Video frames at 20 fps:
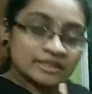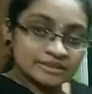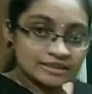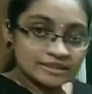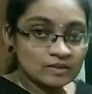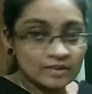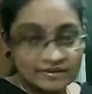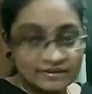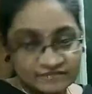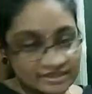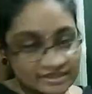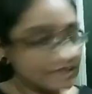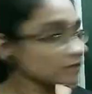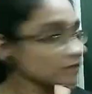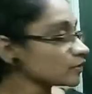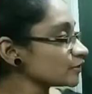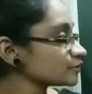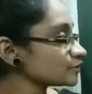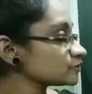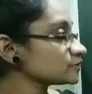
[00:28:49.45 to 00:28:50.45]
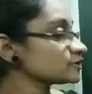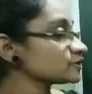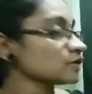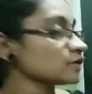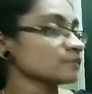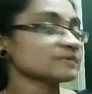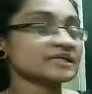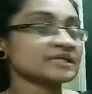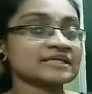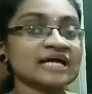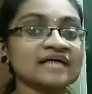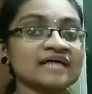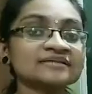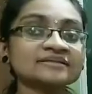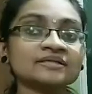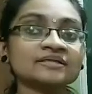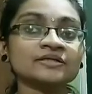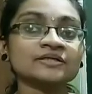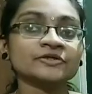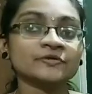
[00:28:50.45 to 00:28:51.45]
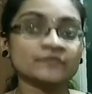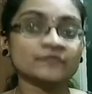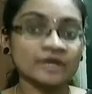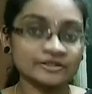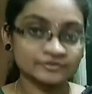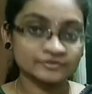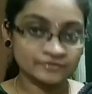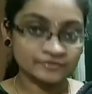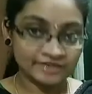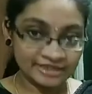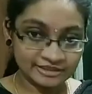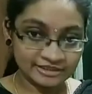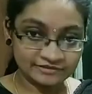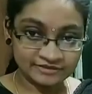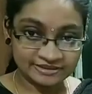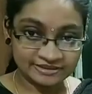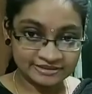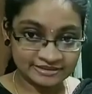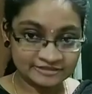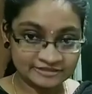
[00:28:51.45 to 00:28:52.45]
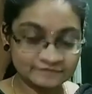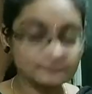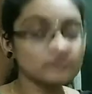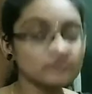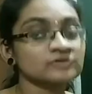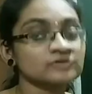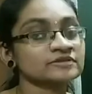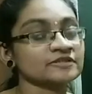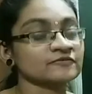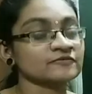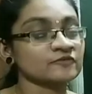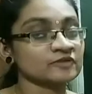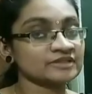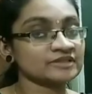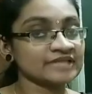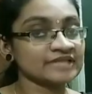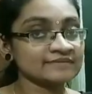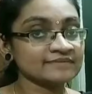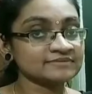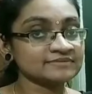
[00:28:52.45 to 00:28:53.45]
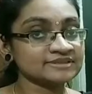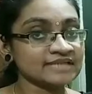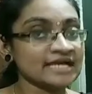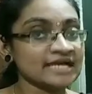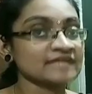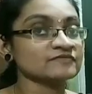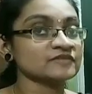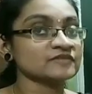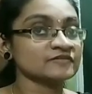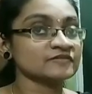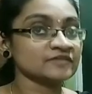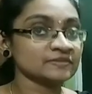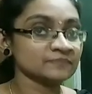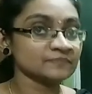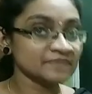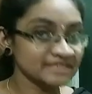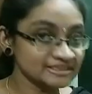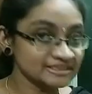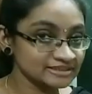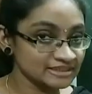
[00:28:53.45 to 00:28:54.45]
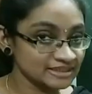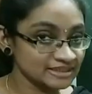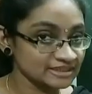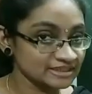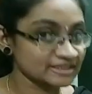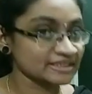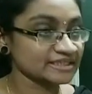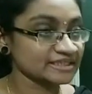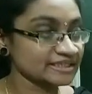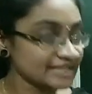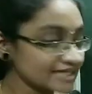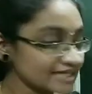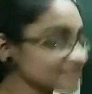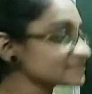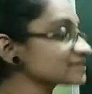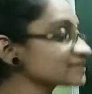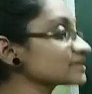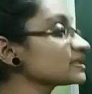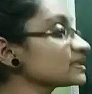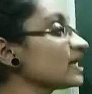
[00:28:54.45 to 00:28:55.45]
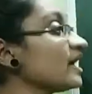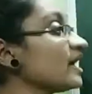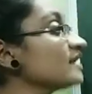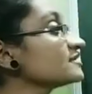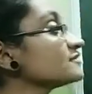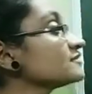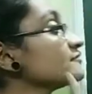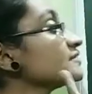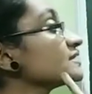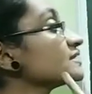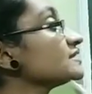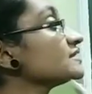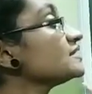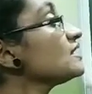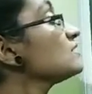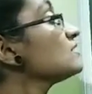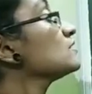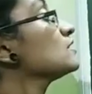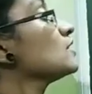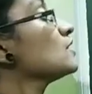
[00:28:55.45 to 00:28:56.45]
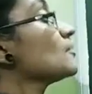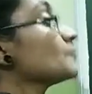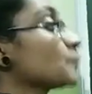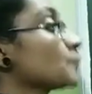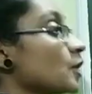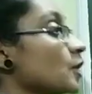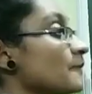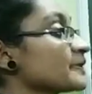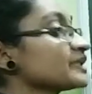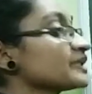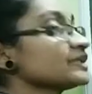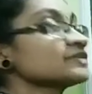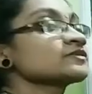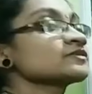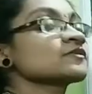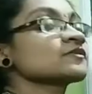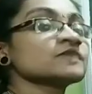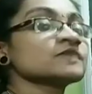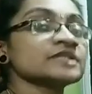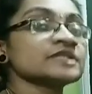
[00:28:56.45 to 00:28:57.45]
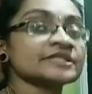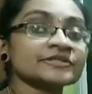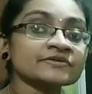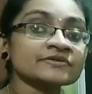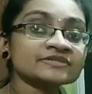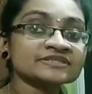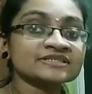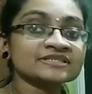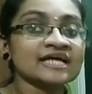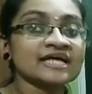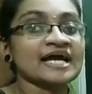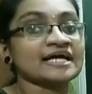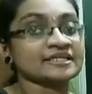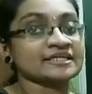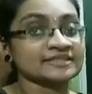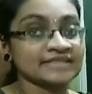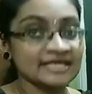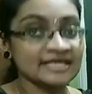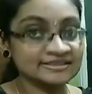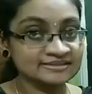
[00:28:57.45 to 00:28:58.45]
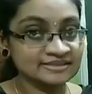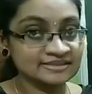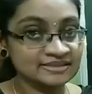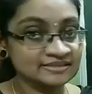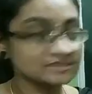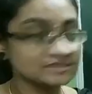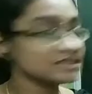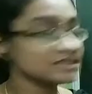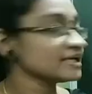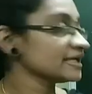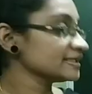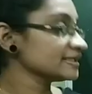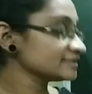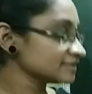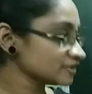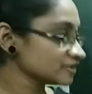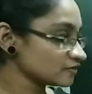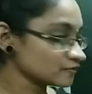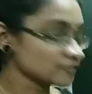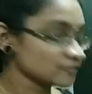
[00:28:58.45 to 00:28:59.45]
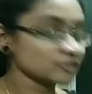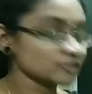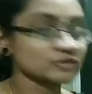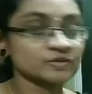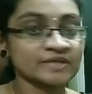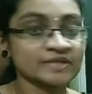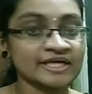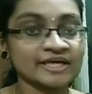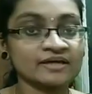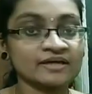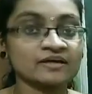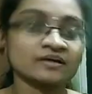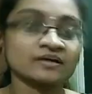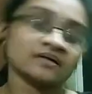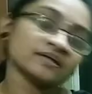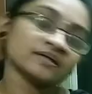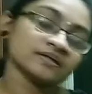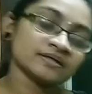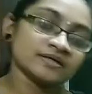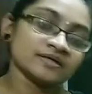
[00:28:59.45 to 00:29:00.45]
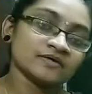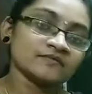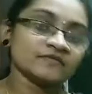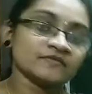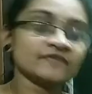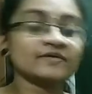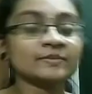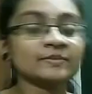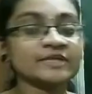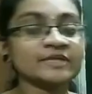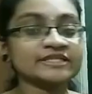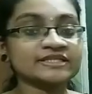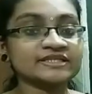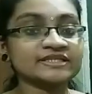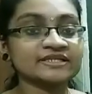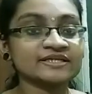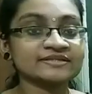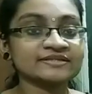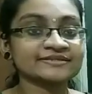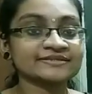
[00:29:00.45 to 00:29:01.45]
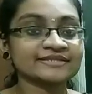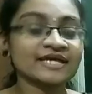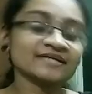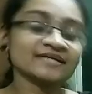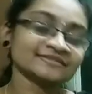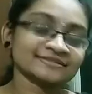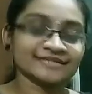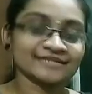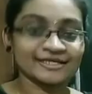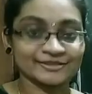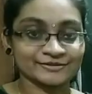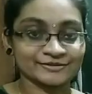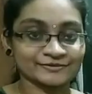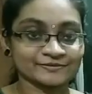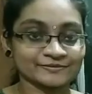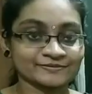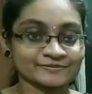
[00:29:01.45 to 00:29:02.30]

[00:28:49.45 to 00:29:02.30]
Now we are going to stop the class. You want to read your textbook 3-4 times, and we will meet in the next class with the properties of liquids and gases. It's enough for today. We will meet in the next class. Thank you.